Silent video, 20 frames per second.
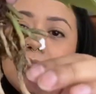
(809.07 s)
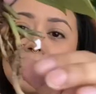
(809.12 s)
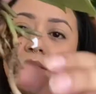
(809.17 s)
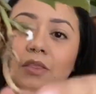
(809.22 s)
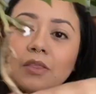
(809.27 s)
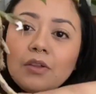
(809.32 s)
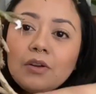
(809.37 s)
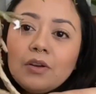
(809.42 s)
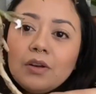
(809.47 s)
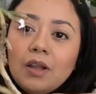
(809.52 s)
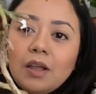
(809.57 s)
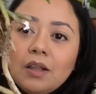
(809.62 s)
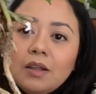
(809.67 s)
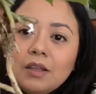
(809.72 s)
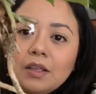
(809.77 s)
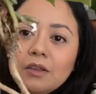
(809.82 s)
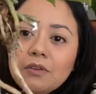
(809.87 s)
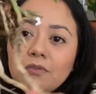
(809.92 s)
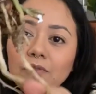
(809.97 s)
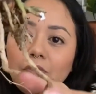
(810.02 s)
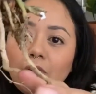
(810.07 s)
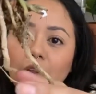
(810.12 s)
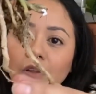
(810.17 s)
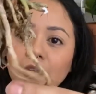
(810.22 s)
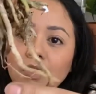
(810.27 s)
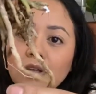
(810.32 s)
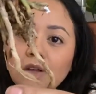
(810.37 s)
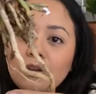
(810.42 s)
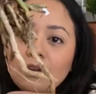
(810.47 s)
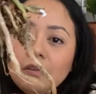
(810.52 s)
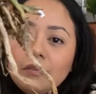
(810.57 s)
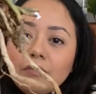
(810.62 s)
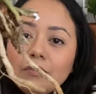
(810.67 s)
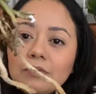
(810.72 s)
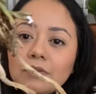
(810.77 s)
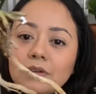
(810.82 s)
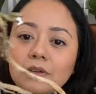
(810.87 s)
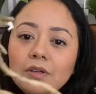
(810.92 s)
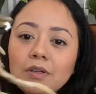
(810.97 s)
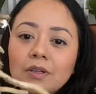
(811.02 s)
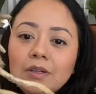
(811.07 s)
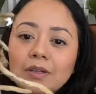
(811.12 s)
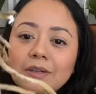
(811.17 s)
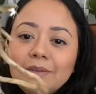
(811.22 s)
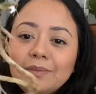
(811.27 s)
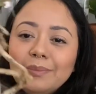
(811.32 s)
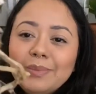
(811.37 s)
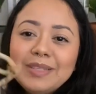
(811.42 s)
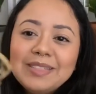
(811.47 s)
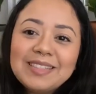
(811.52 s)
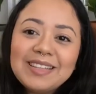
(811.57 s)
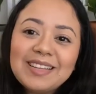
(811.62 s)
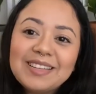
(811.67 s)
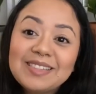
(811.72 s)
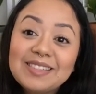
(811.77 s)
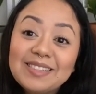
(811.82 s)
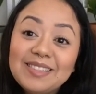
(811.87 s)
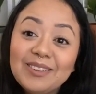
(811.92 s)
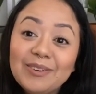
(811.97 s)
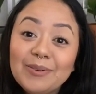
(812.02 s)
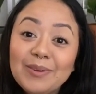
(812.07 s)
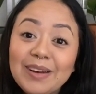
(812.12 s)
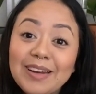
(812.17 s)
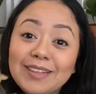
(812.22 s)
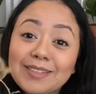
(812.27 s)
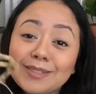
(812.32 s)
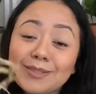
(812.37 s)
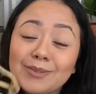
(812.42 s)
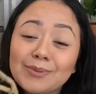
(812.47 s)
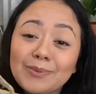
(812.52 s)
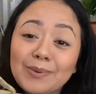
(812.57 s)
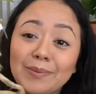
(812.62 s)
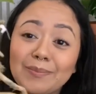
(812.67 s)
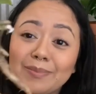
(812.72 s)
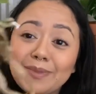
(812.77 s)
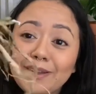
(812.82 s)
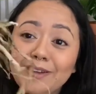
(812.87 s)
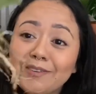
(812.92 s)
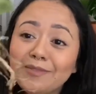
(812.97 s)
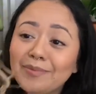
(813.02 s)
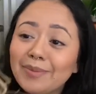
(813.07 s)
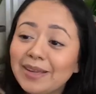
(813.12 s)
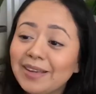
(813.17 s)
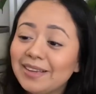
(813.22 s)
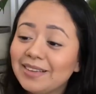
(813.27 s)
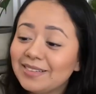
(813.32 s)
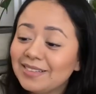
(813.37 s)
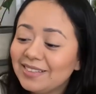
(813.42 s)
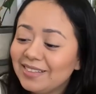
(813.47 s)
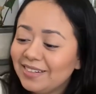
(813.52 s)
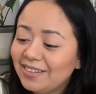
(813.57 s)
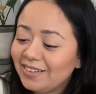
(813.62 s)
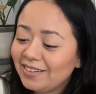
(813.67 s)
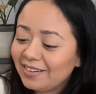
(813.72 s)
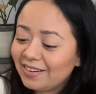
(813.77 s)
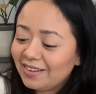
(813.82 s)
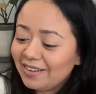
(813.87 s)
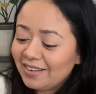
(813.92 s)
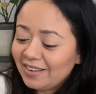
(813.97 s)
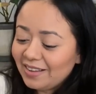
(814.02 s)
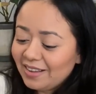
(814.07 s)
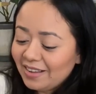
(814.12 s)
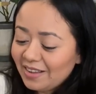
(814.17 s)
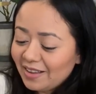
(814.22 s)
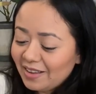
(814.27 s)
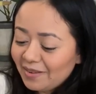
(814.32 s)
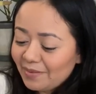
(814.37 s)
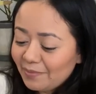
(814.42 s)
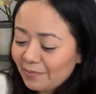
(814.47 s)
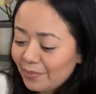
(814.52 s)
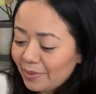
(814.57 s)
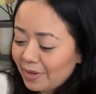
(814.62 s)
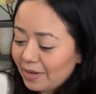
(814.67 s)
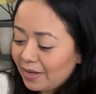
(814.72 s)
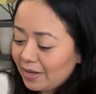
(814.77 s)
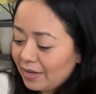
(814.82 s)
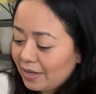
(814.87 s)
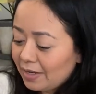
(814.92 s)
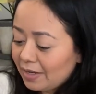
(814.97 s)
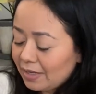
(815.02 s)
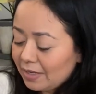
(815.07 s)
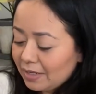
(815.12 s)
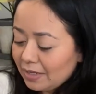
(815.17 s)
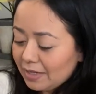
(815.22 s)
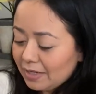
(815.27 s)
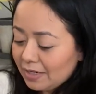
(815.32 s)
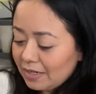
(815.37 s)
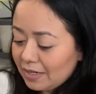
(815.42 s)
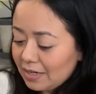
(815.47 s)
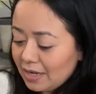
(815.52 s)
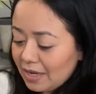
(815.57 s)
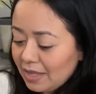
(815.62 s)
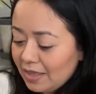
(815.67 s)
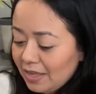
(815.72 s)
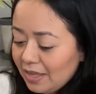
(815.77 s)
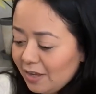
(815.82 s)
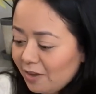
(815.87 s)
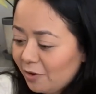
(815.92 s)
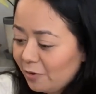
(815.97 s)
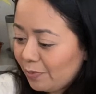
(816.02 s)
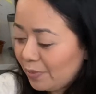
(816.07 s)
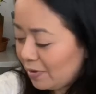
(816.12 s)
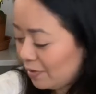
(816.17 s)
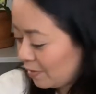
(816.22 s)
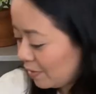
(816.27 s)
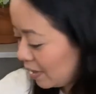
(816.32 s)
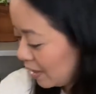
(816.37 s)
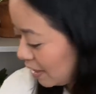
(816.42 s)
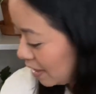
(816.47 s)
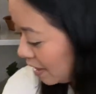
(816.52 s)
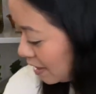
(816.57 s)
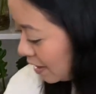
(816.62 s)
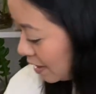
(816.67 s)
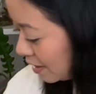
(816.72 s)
They're not like falling off, besides the one I just ripped off by accident. But I think it'll be okay.